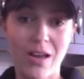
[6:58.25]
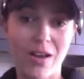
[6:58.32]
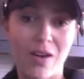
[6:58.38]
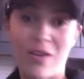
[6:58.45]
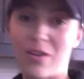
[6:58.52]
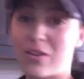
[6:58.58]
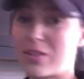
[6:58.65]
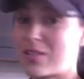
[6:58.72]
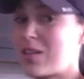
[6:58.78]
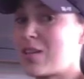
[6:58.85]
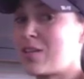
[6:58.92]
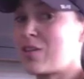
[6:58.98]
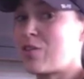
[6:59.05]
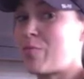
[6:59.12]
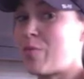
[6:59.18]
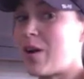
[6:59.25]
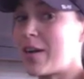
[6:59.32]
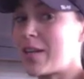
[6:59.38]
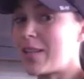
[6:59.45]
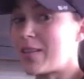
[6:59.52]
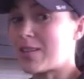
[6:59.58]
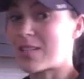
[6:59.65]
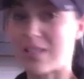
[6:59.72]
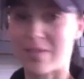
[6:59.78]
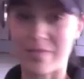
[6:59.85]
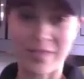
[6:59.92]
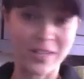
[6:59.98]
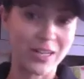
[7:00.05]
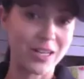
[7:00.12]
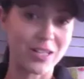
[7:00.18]
All of a sudden your body looks
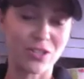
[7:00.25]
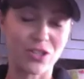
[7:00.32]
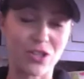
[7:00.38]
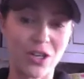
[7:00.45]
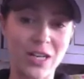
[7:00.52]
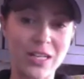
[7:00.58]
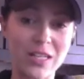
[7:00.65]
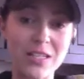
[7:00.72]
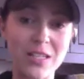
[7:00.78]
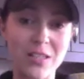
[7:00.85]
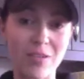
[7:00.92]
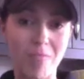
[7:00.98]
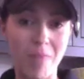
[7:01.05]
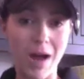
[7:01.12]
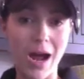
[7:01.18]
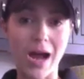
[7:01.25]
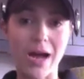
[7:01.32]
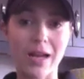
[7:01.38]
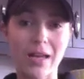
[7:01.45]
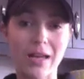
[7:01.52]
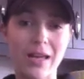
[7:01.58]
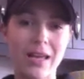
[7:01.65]
different because you're trying to see your back,